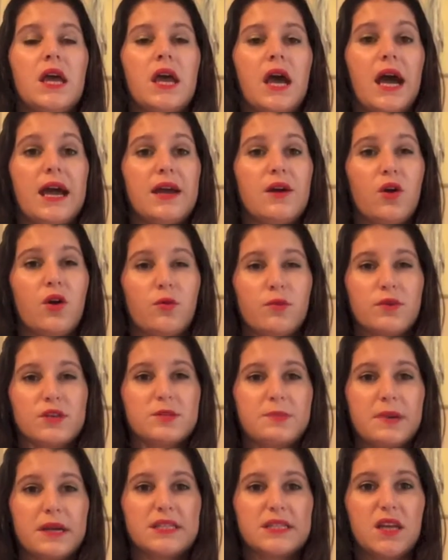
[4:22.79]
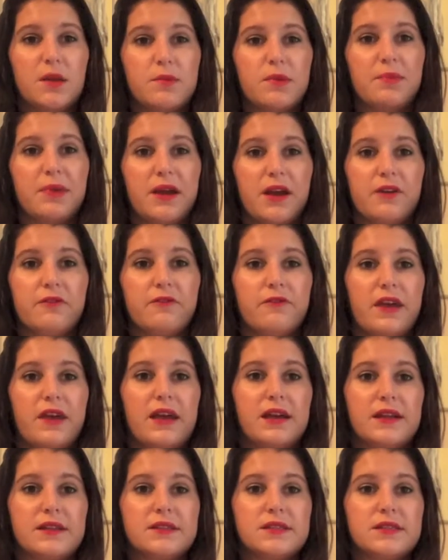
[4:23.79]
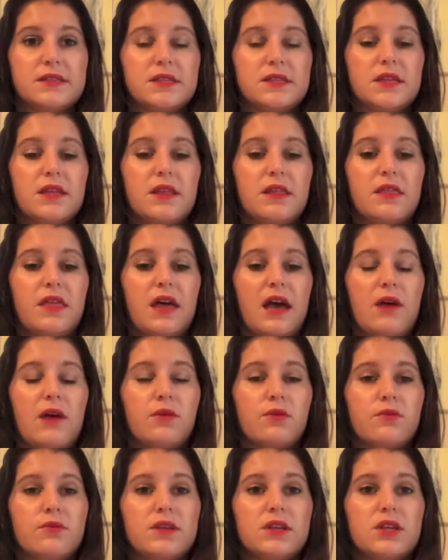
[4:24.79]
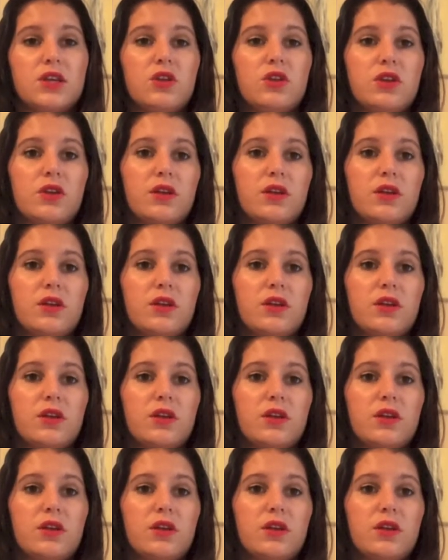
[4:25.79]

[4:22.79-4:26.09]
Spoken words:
I almost picked up a pair of Vans that were really cute.